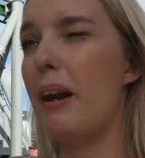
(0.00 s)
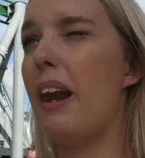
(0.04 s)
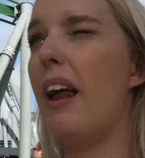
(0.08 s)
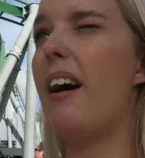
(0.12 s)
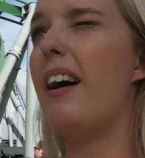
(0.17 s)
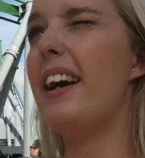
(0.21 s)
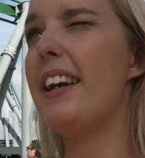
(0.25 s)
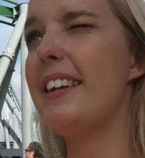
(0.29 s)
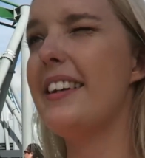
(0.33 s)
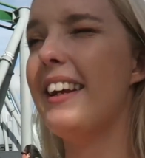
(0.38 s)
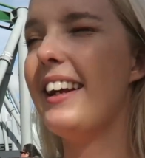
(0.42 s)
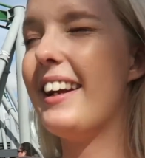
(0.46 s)

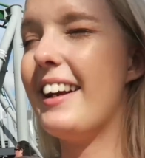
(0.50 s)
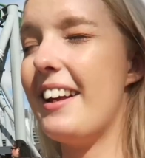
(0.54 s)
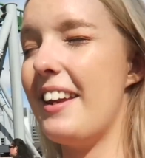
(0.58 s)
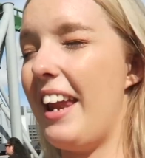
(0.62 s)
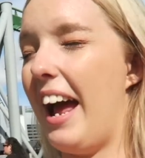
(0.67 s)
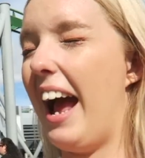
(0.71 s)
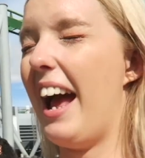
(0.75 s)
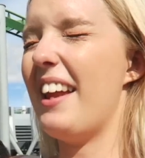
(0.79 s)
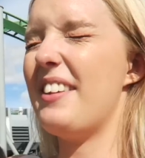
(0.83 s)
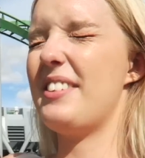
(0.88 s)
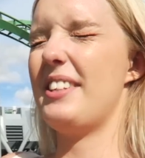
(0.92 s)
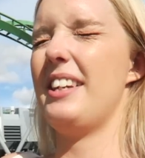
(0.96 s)
blinding and I
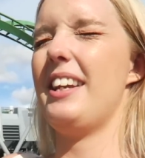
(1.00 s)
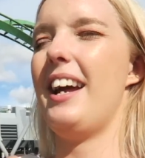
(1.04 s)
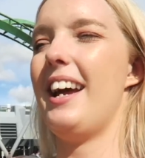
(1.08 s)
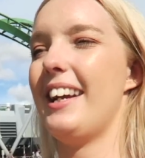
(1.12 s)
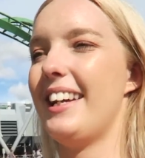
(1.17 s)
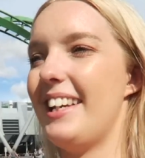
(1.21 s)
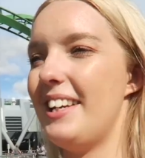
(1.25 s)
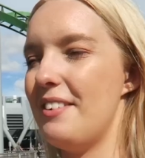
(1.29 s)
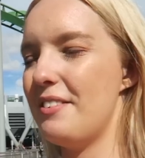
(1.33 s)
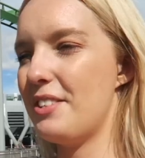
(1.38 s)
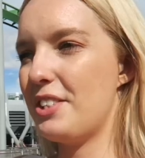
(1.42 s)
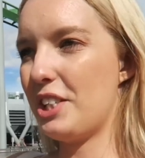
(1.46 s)
had to
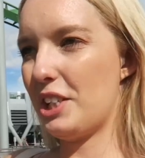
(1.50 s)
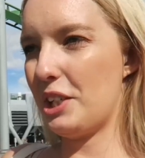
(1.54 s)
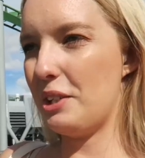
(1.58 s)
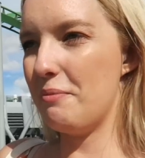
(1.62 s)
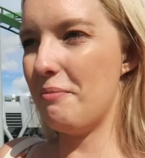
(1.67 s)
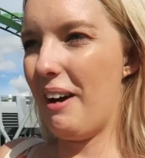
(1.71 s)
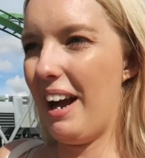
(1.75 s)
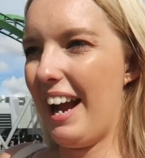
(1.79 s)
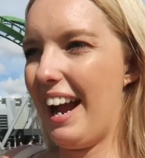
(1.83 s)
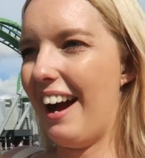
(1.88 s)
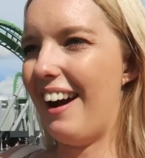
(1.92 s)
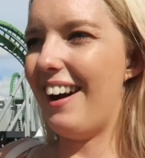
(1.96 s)
like keep
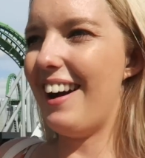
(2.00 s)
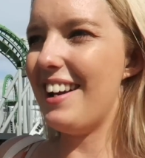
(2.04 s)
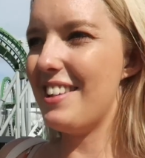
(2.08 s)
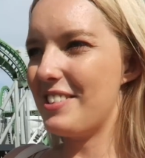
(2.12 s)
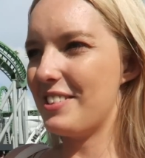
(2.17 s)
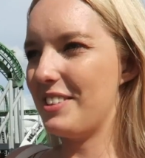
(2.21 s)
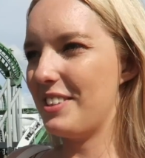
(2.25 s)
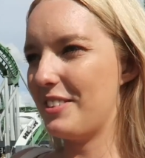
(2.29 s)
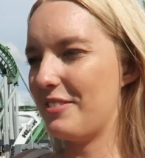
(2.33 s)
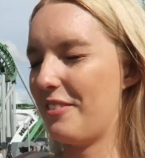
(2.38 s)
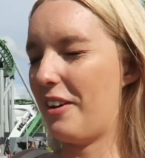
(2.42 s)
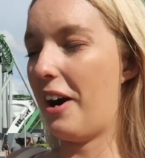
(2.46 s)
shutting my eyes
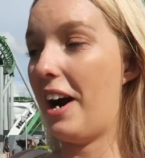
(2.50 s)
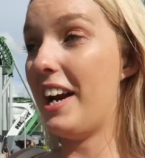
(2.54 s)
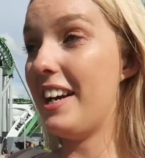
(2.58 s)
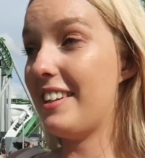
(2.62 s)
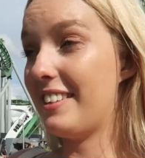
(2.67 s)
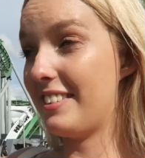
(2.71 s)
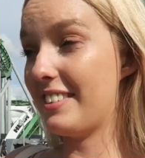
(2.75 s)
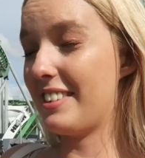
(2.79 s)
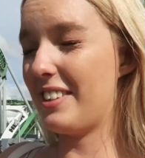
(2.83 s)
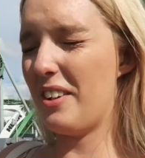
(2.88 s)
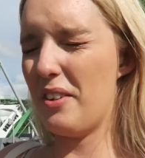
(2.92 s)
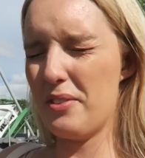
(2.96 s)
on the right
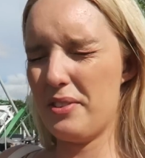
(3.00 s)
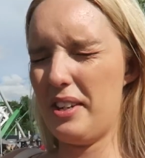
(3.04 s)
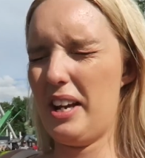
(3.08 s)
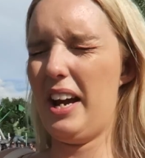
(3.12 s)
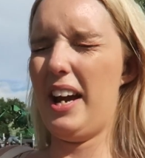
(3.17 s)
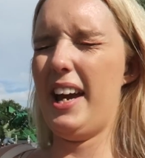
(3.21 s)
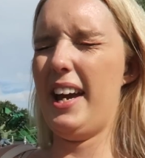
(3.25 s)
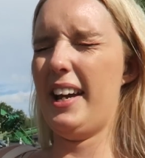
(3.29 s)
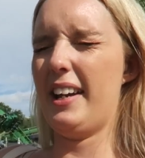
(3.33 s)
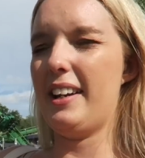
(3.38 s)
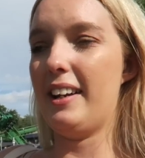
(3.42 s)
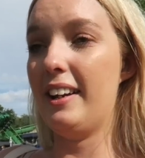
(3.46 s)
because I was
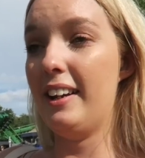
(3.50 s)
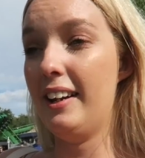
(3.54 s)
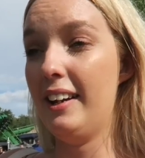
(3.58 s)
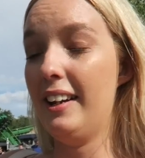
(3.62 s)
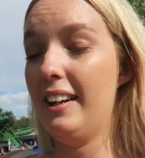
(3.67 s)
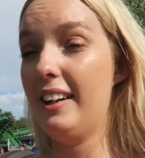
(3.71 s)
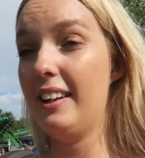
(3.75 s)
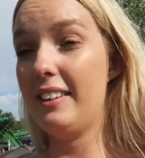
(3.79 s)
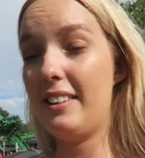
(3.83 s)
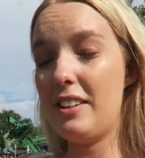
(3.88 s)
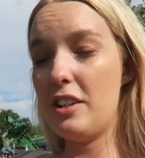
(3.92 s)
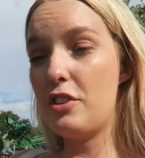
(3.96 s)
like,
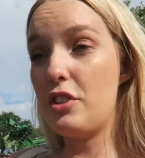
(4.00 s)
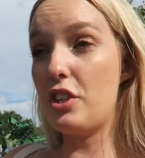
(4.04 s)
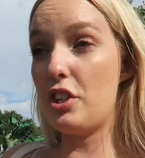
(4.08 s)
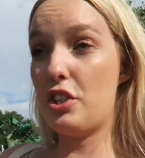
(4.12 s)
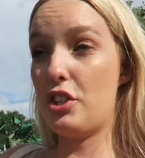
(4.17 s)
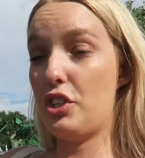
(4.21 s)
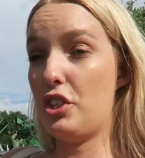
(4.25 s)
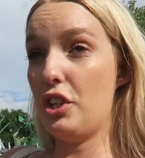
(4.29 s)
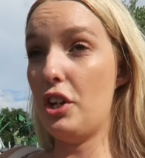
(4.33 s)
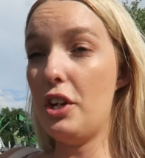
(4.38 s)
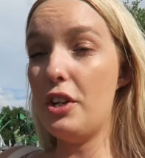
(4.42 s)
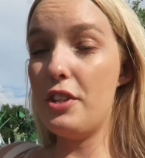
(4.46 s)
the
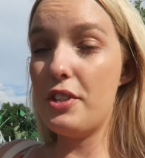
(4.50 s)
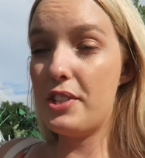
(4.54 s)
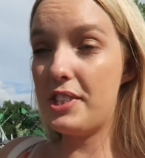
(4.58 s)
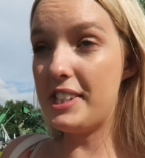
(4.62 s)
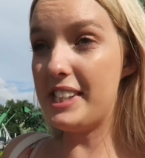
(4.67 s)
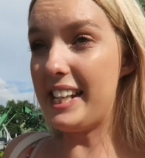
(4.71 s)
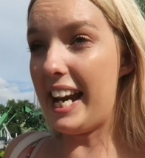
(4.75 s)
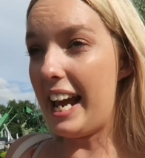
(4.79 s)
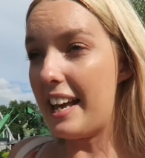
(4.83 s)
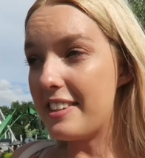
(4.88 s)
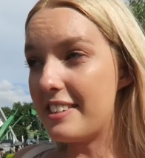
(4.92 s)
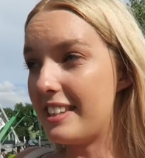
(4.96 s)
just sun's
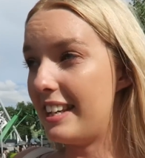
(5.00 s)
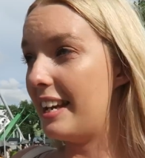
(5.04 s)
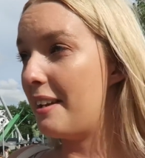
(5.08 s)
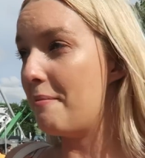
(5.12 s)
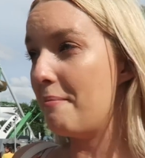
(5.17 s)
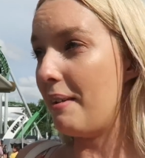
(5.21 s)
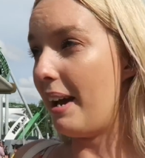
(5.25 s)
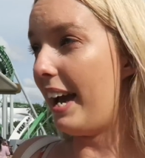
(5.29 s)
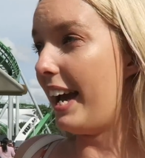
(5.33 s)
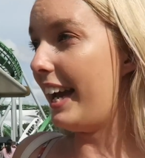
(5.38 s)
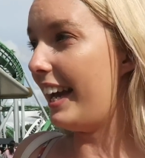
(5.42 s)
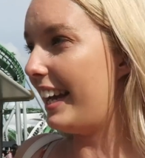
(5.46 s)

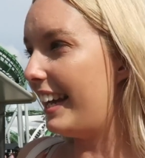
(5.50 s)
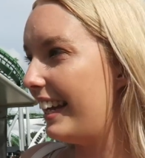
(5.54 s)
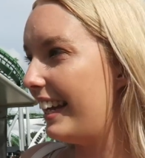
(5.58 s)
dazzling me.